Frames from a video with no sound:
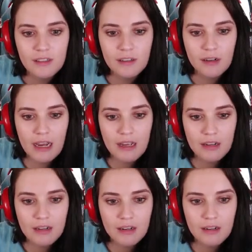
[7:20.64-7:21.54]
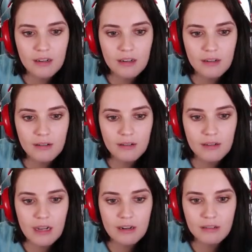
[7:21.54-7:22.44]
Okay.
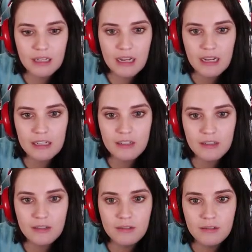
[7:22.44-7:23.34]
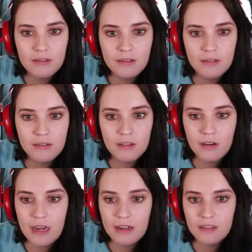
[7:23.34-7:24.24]
I don't think I can do...
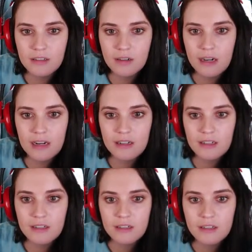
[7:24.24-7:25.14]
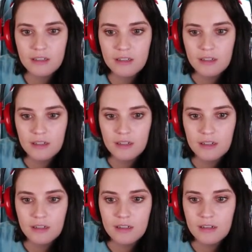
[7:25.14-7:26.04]
Okay, so I gotta
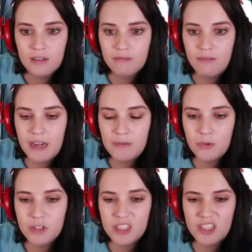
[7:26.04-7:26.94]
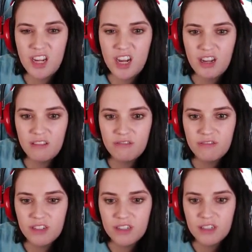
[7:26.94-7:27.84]
find more stuff.
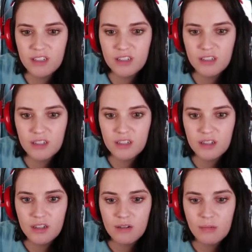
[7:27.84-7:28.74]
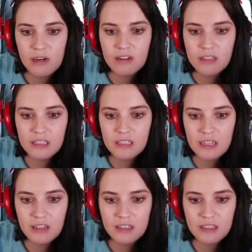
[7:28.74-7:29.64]
Where else is
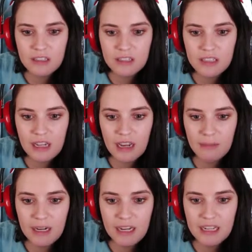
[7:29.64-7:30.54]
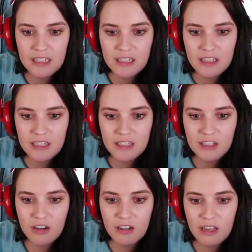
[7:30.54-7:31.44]
there to... I mean, I guess I just need to
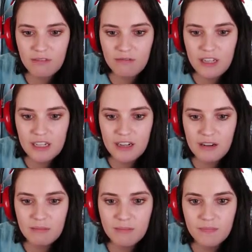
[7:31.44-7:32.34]
start, like, feeding up.